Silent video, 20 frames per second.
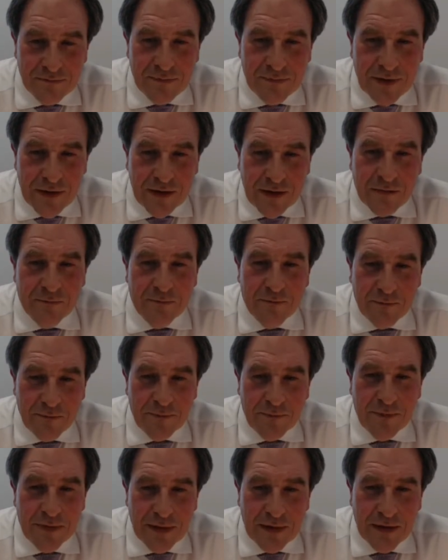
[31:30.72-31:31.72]
yeah.
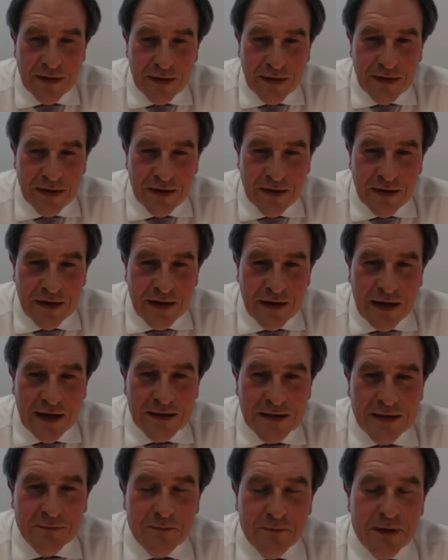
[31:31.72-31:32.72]

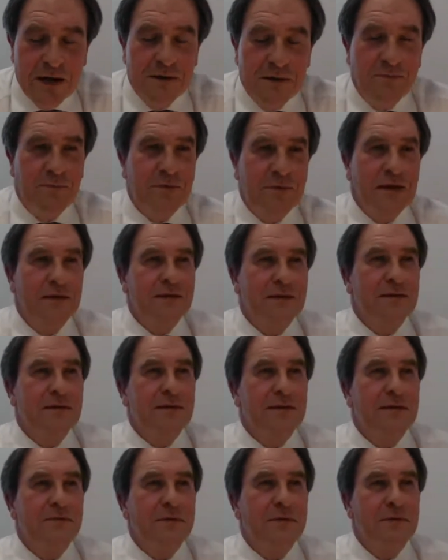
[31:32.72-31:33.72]
It's a,
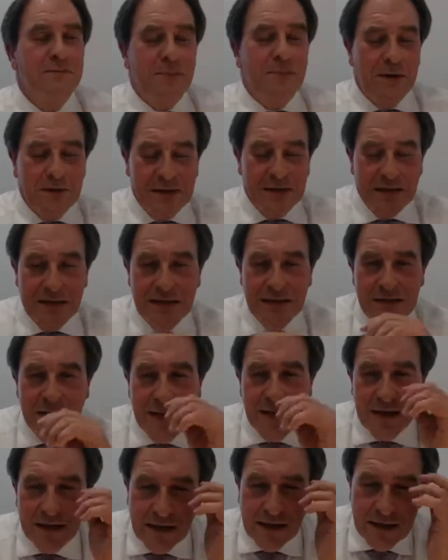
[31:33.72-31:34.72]
perhaps it links to
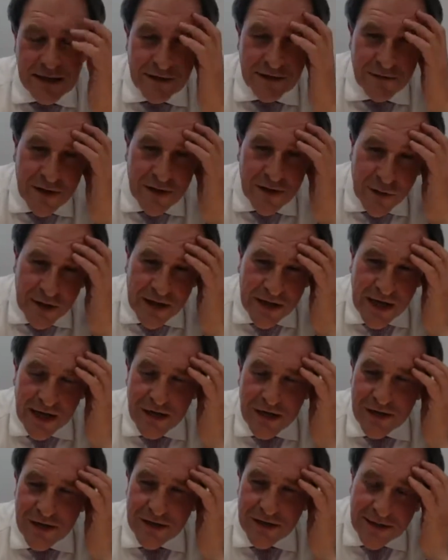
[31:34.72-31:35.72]
that idea of
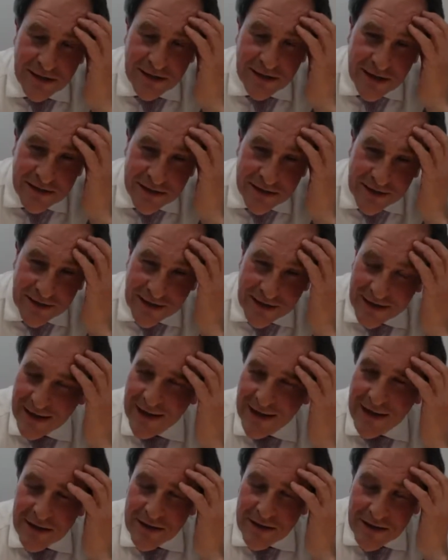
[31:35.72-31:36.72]
communication that there's a
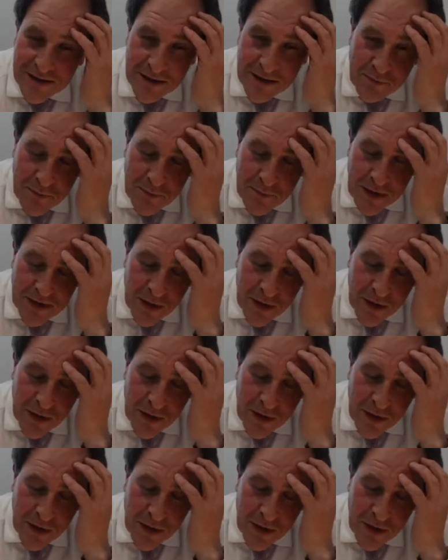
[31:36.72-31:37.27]
there's a, an